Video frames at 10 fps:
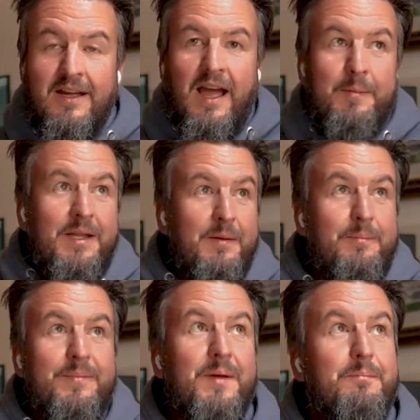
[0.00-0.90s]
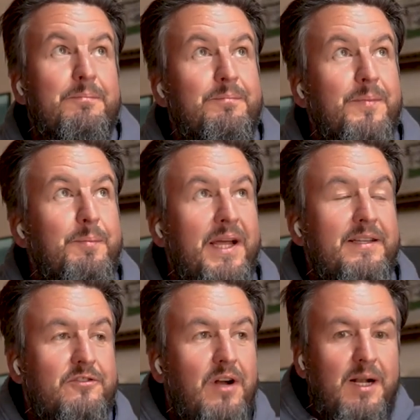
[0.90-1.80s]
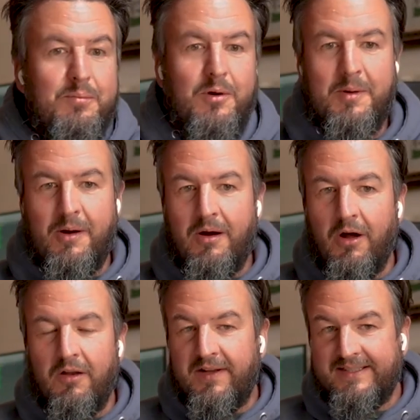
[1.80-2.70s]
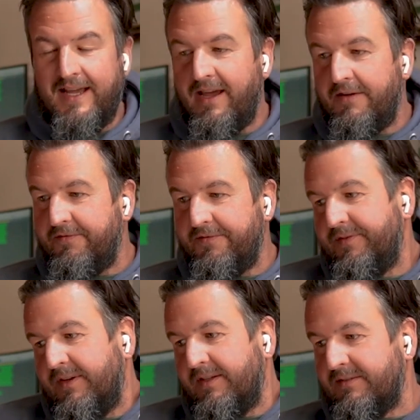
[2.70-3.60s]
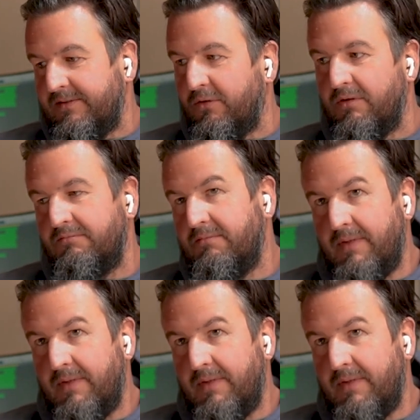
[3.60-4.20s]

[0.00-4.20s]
I mean, the biggest struggle probably all of us have is, or